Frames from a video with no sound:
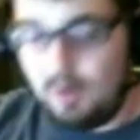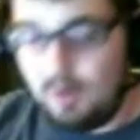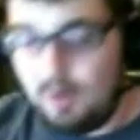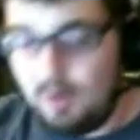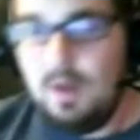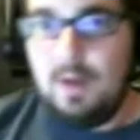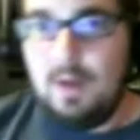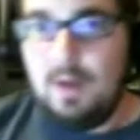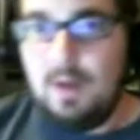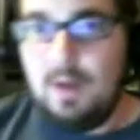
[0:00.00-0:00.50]
all.
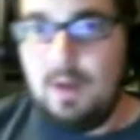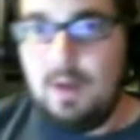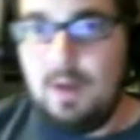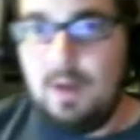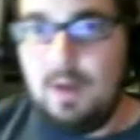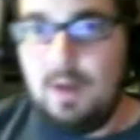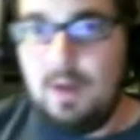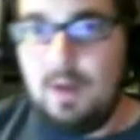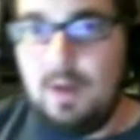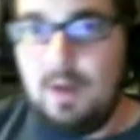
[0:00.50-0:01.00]

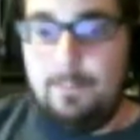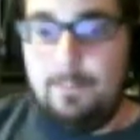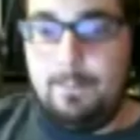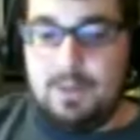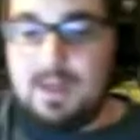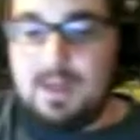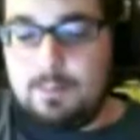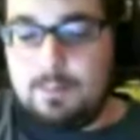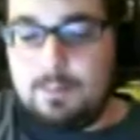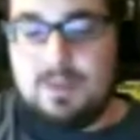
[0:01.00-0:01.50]

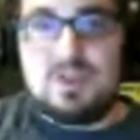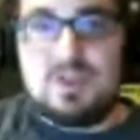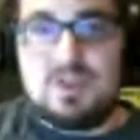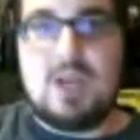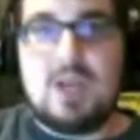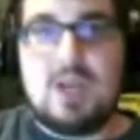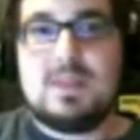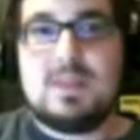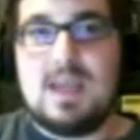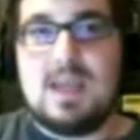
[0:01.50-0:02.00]
But
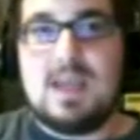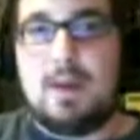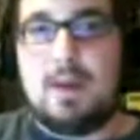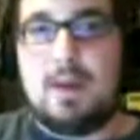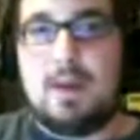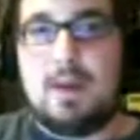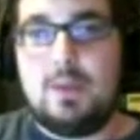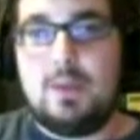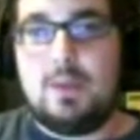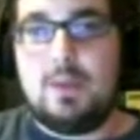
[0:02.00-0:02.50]
Sheamus came out
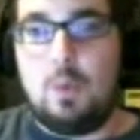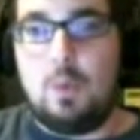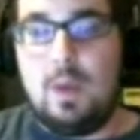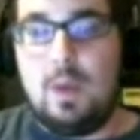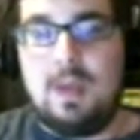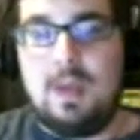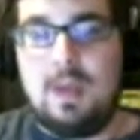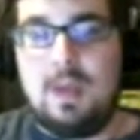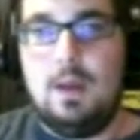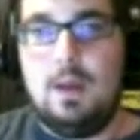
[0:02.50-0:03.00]
with the
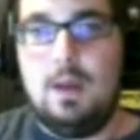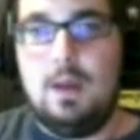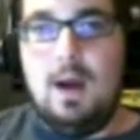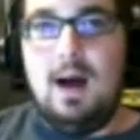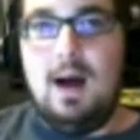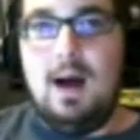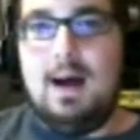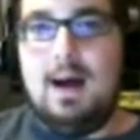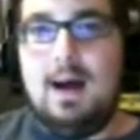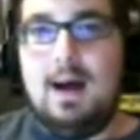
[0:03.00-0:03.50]
win.
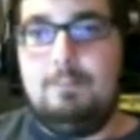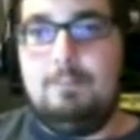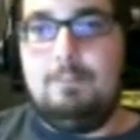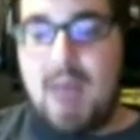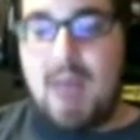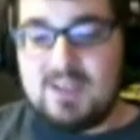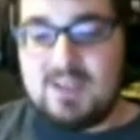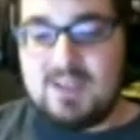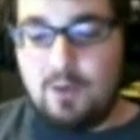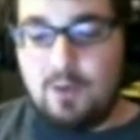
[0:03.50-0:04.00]
As
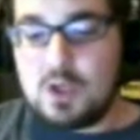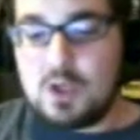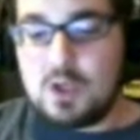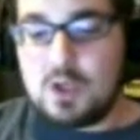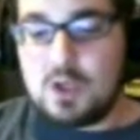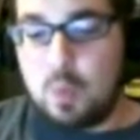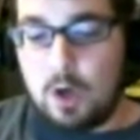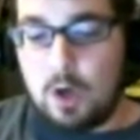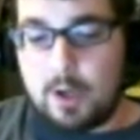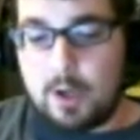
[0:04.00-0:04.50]
far as work
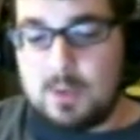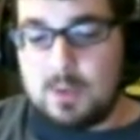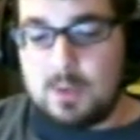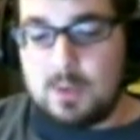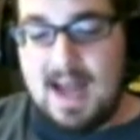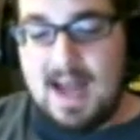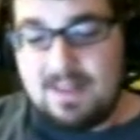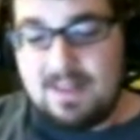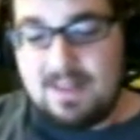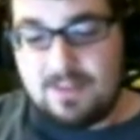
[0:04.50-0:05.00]
goes, I
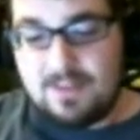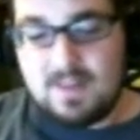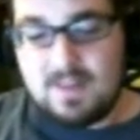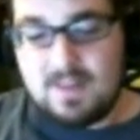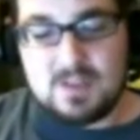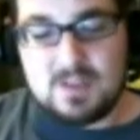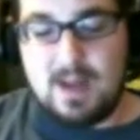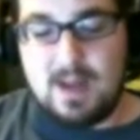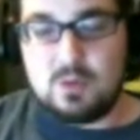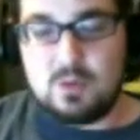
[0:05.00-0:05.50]
didn't think this
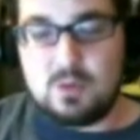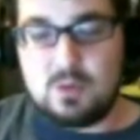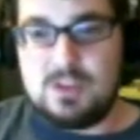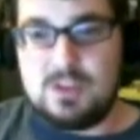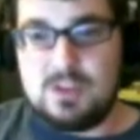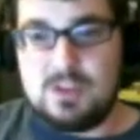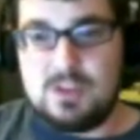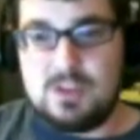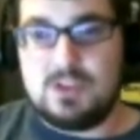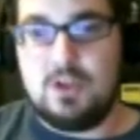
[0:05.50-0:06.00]
match was as
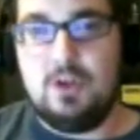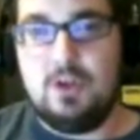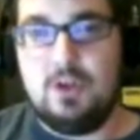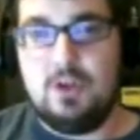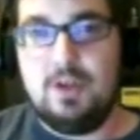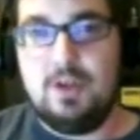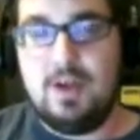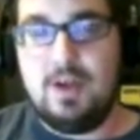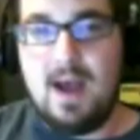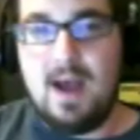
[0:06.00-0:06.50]
good
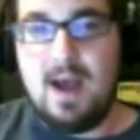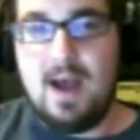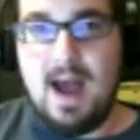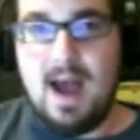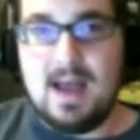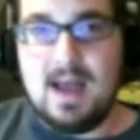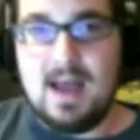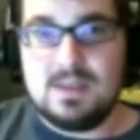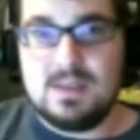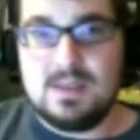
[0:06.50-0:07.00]

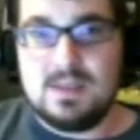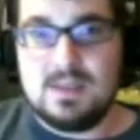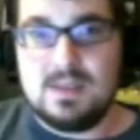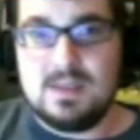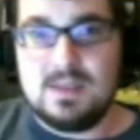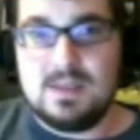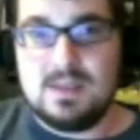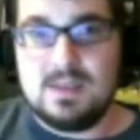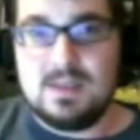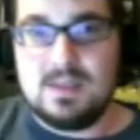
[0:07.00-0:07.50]
as the
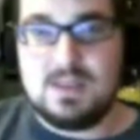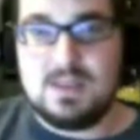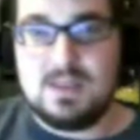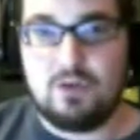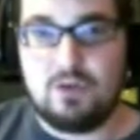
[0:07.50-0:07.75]
Extreme Rules